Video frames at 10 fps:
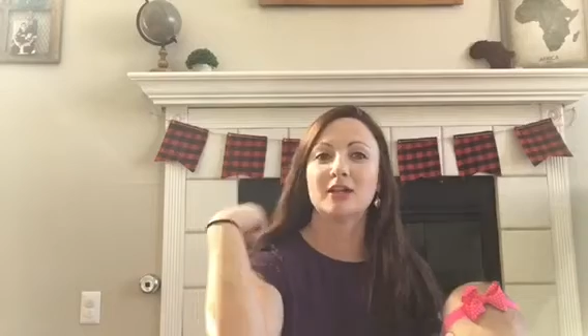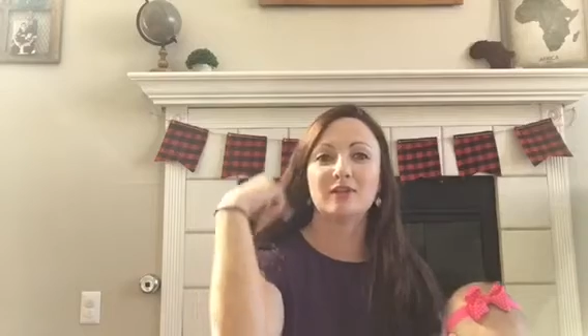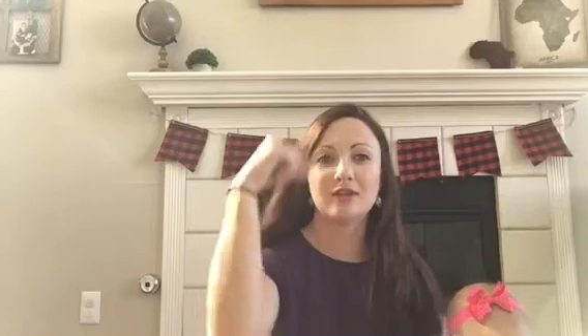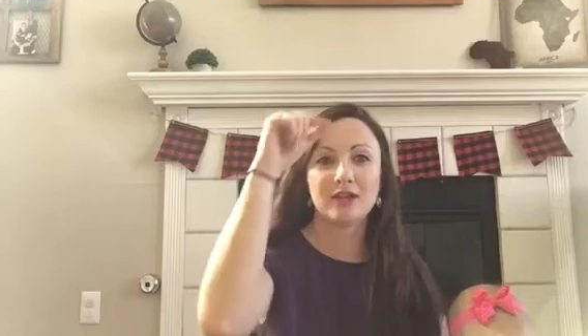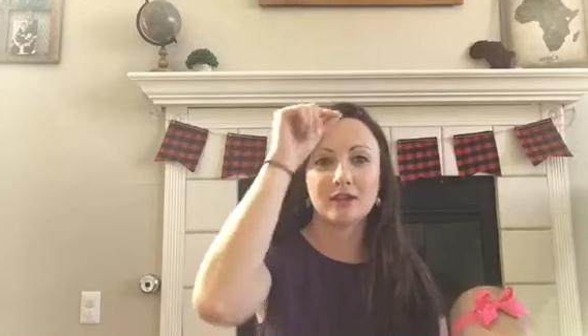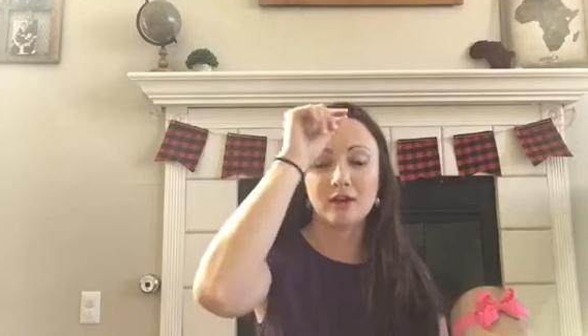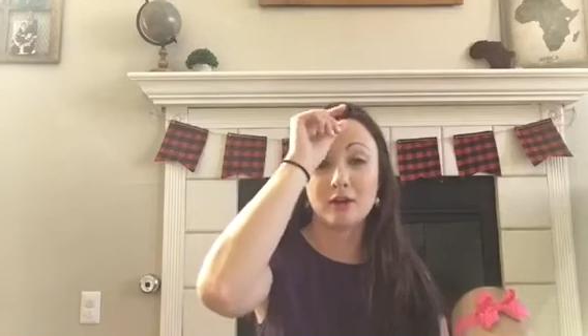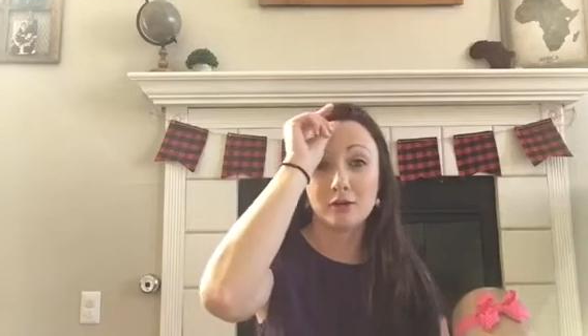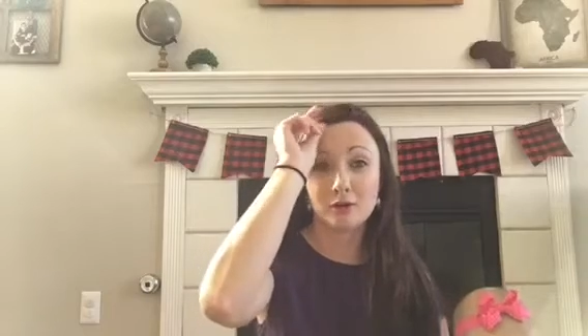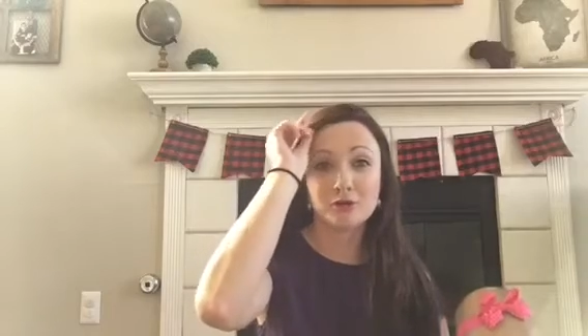out of like
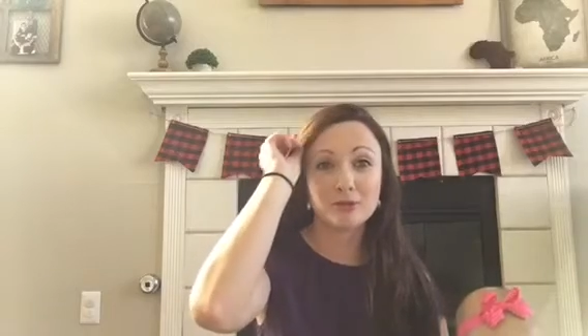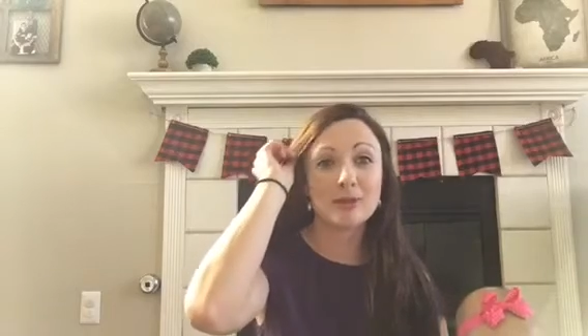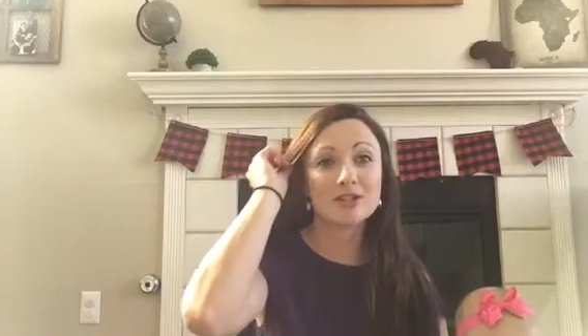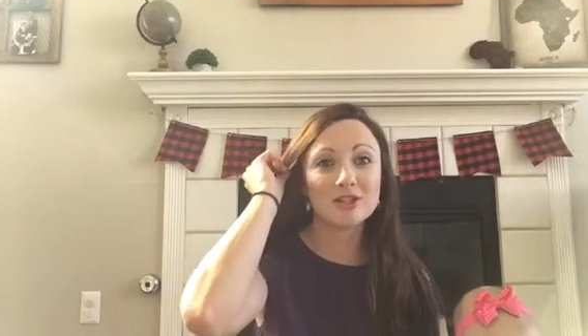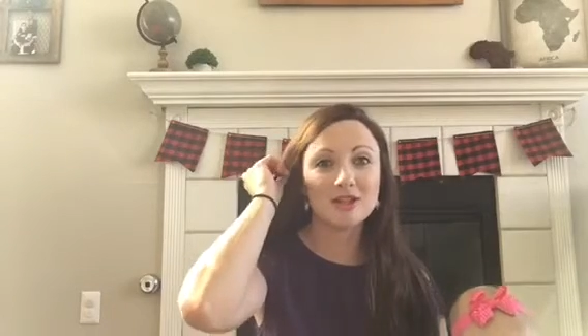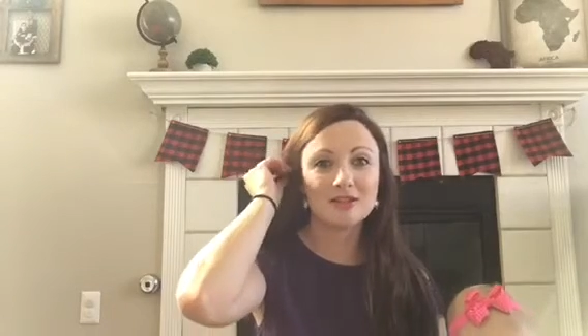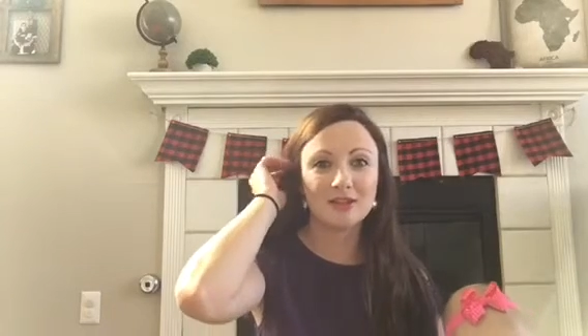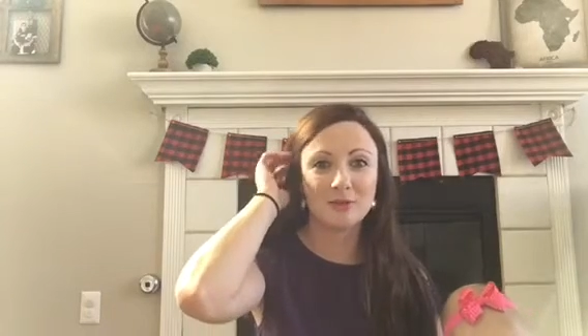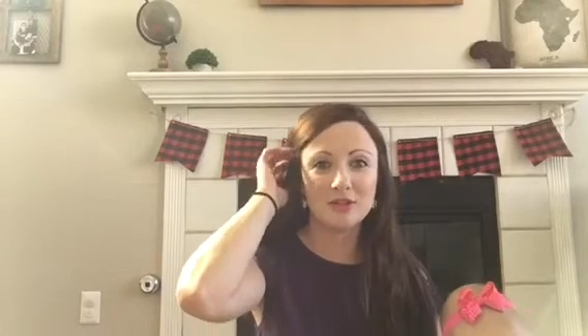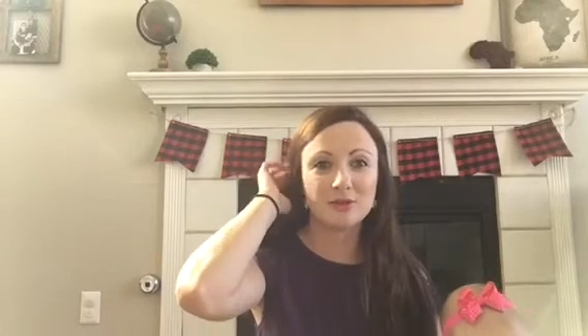our grocery budget
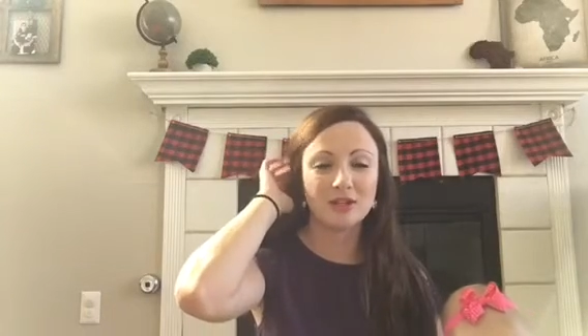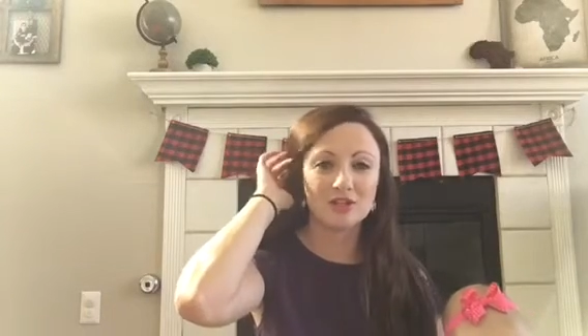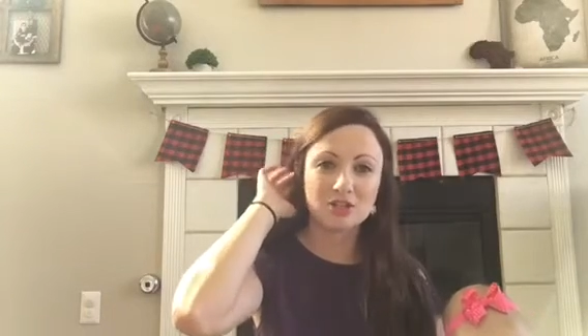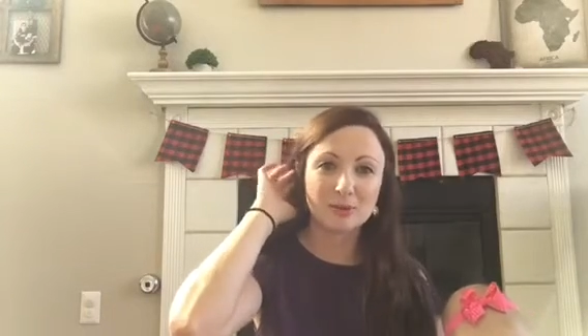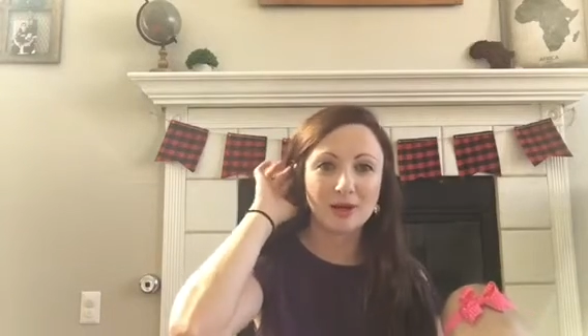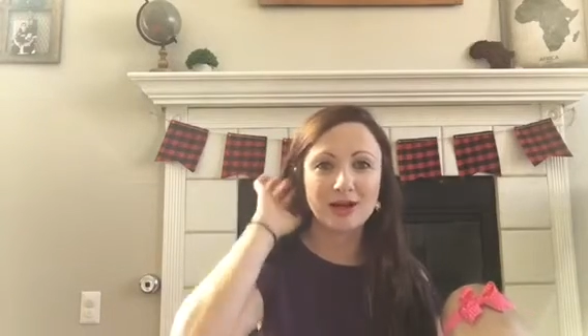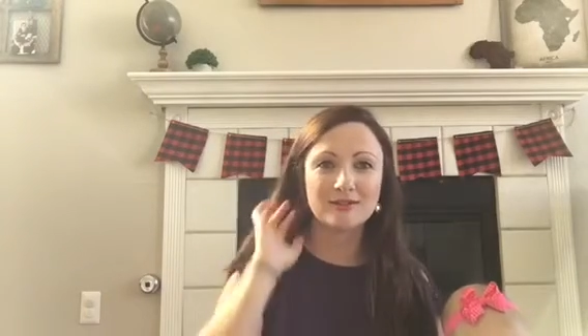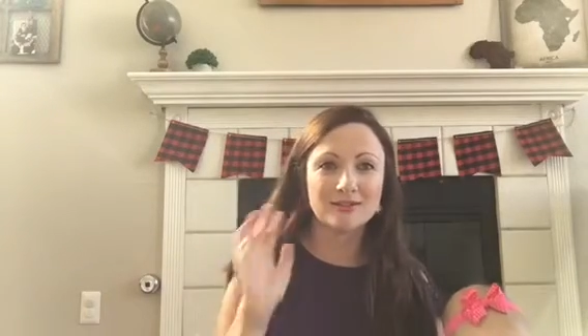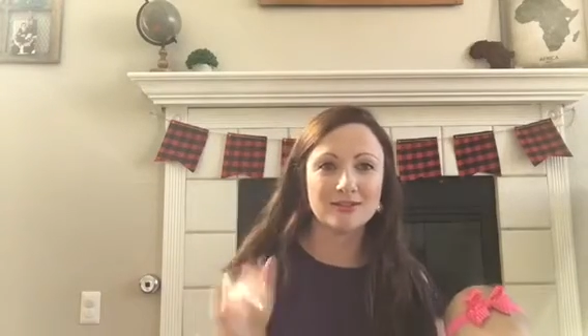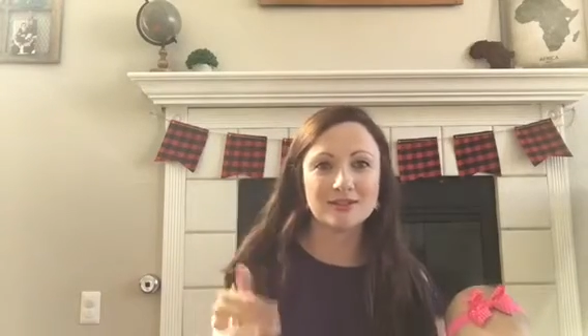that we do, like gingerbread
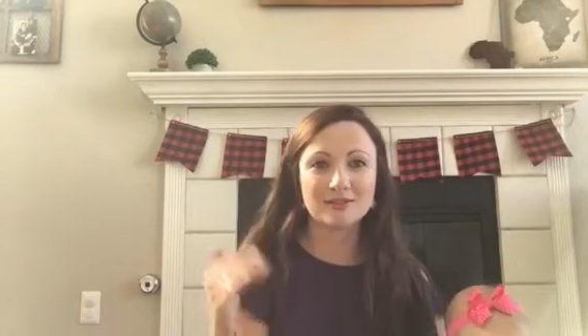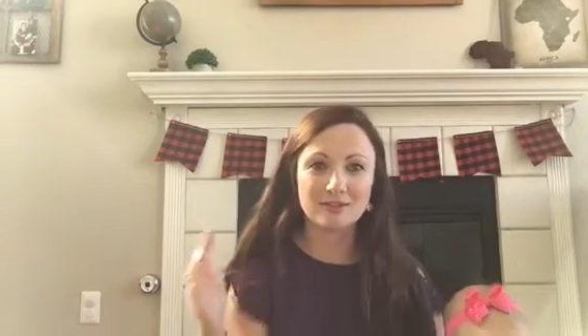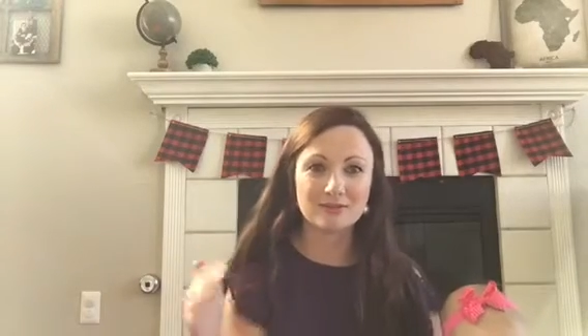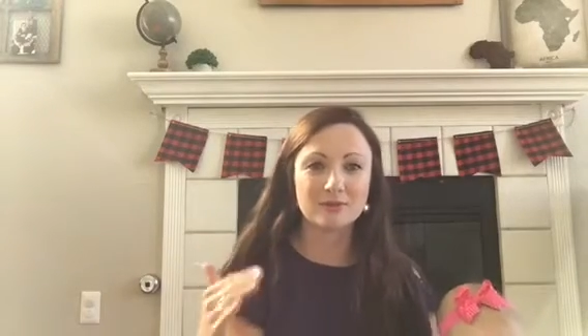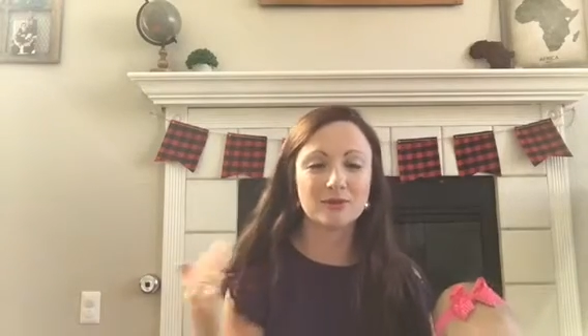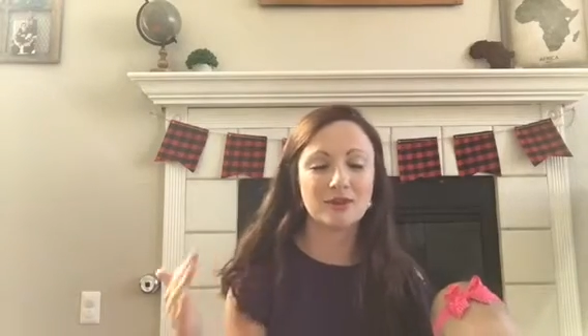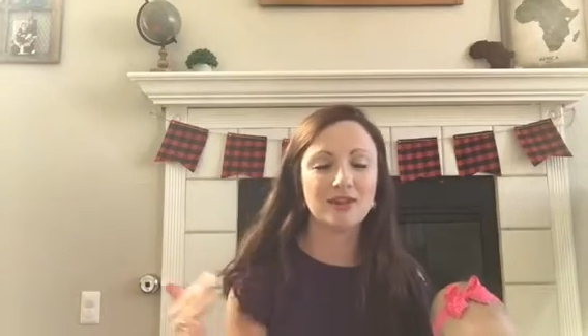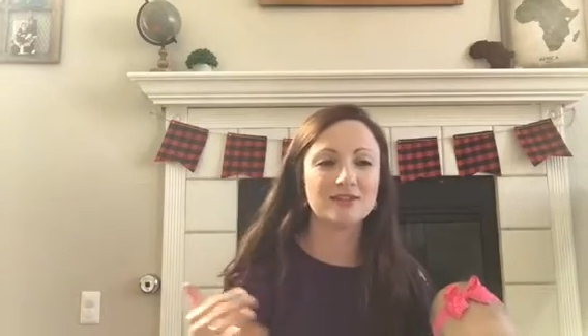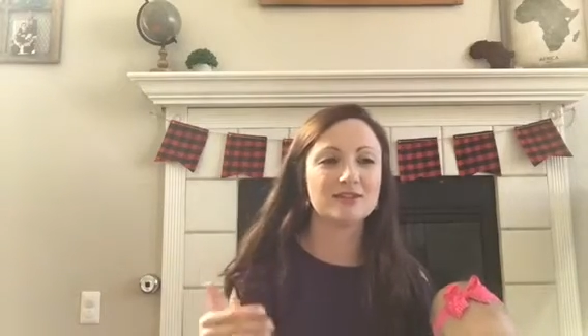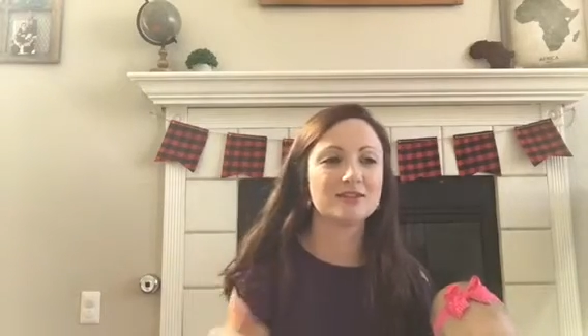houses and Christmas
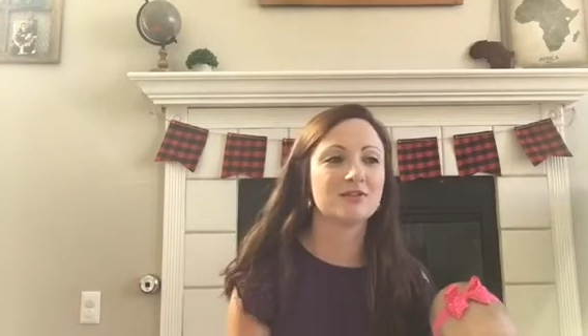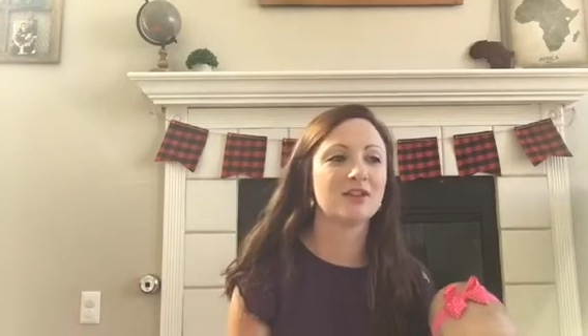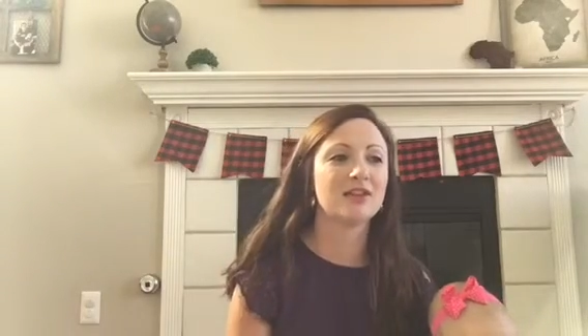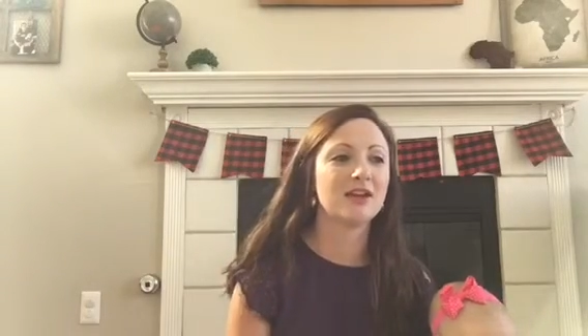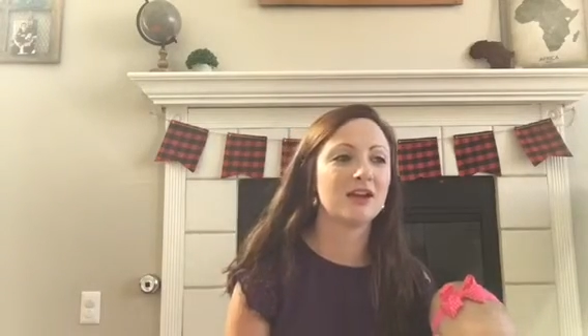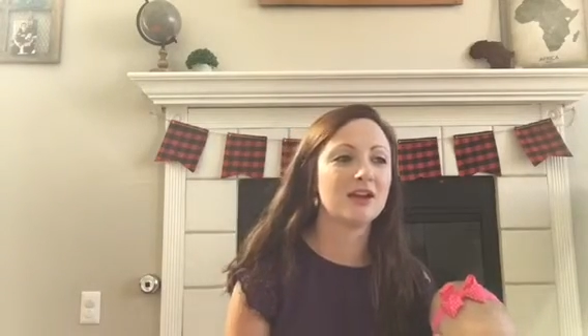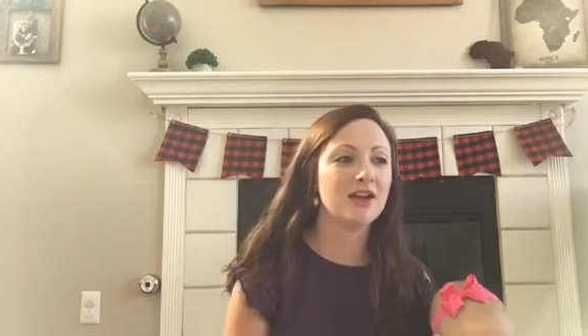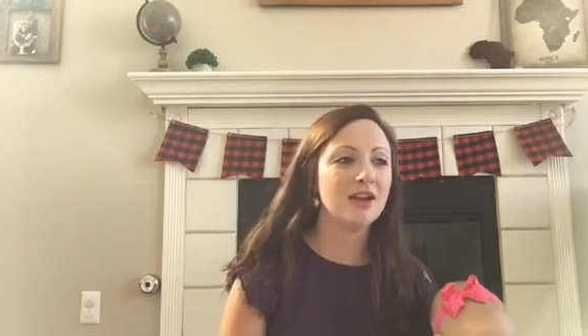cookies and stuff like that.